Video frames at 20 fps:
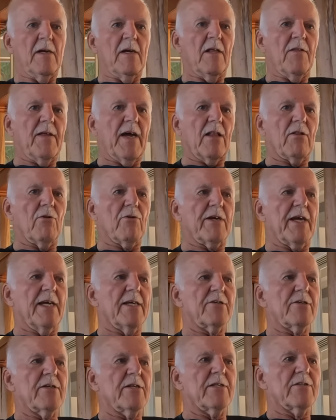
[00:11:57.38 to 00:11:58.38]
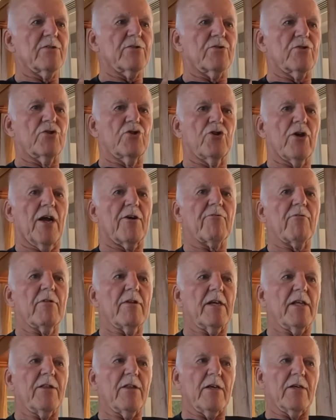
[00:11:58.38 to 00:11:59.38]
That location is
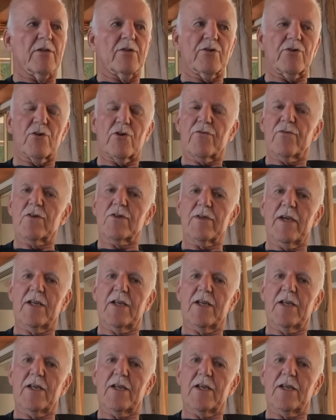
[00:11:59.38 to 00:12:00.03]
generally the service